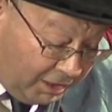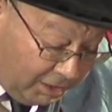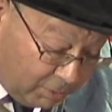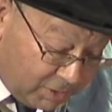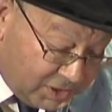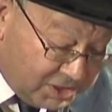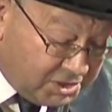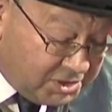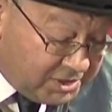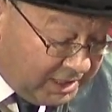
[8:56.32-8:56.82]
And
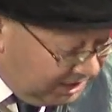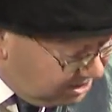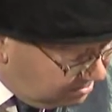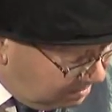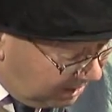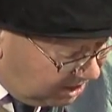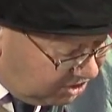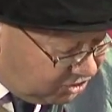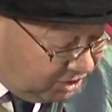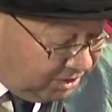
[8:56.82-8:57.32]
there was,
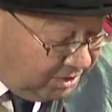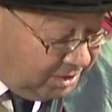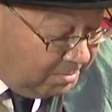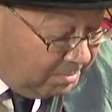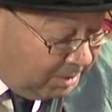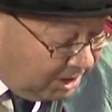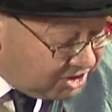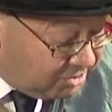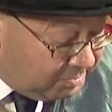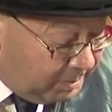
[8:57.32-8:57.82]
as mentioned,
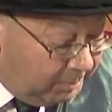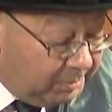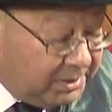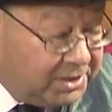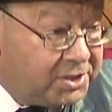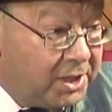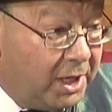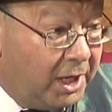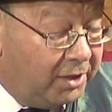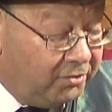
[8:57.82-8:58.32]
the much
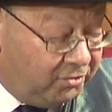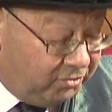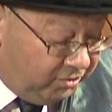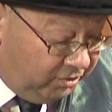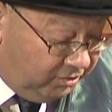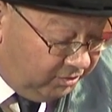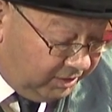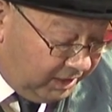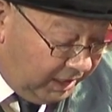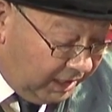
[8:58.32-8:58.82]

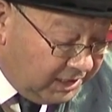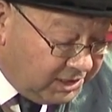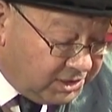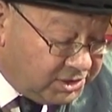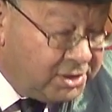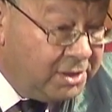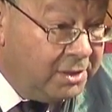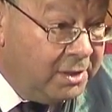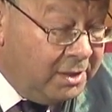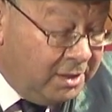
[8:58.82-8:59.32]
publicised
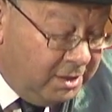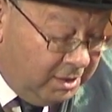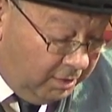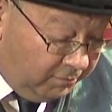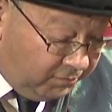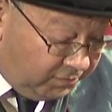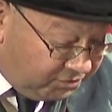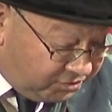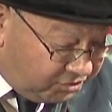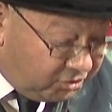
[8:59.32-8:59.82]
case
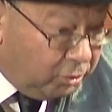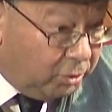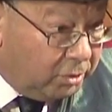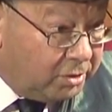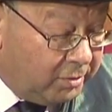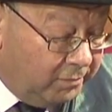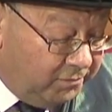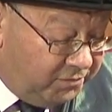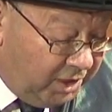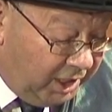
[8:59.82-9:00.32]
of the
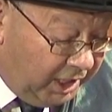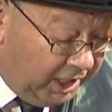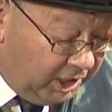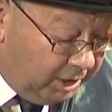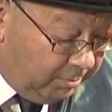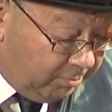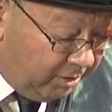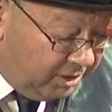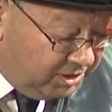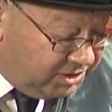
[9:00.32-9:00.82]
stalker of
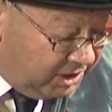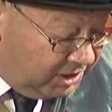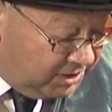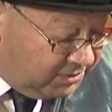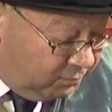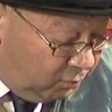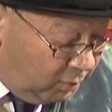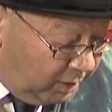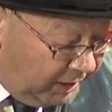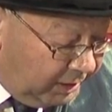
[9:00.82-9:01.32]
Diana,
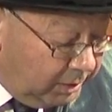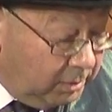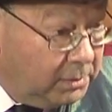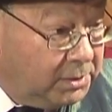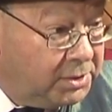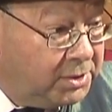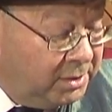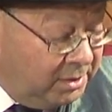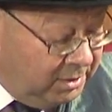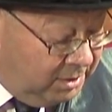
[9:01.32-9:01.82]
Princess of
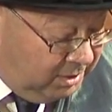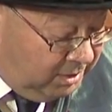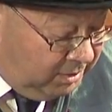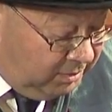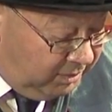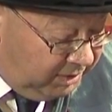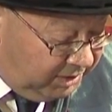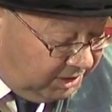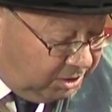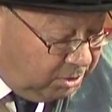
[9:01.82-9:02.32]
Wales,
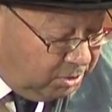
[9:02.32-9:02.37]
the